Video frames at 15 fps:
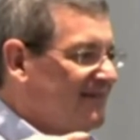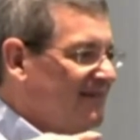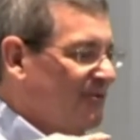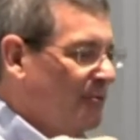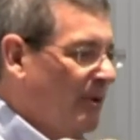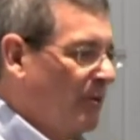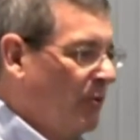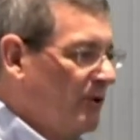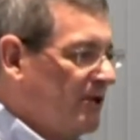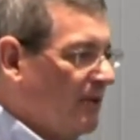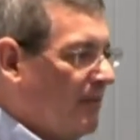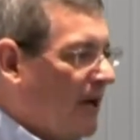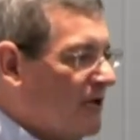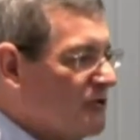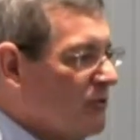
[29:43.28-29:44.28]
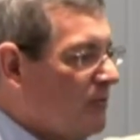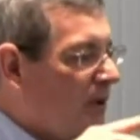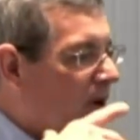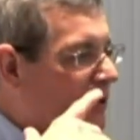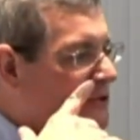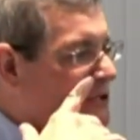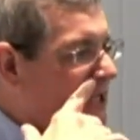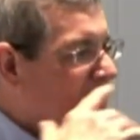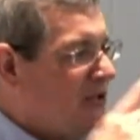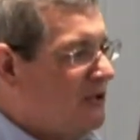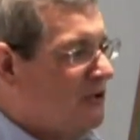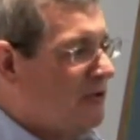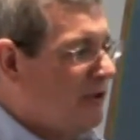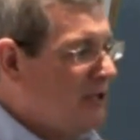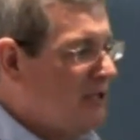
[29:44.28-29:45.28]
Remember what the Apostle Paul said to the
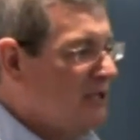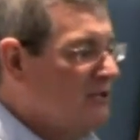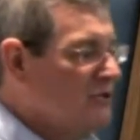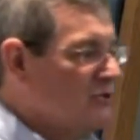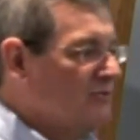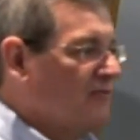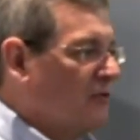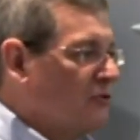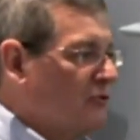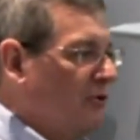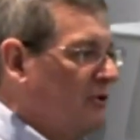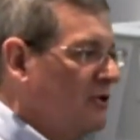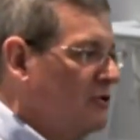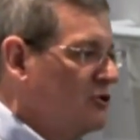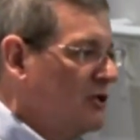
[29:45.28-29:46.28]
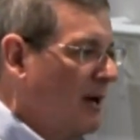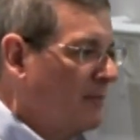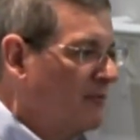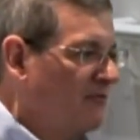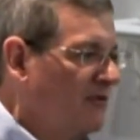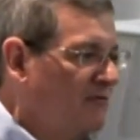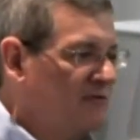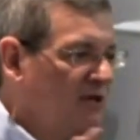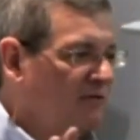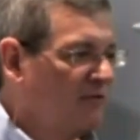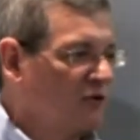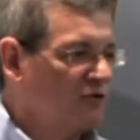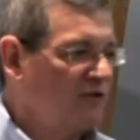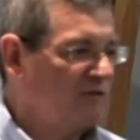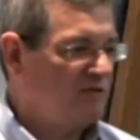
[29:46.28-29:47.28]
Corinthians, 1 Corinthians chapter 15,
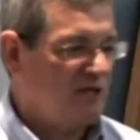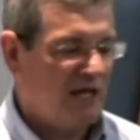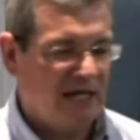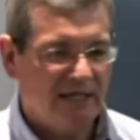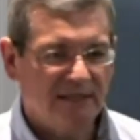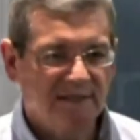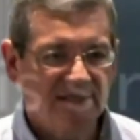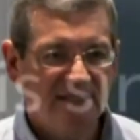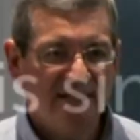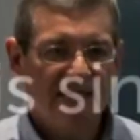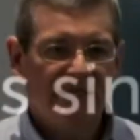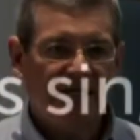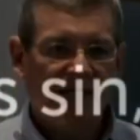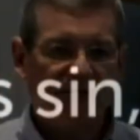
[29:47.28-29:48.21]
verse 58? He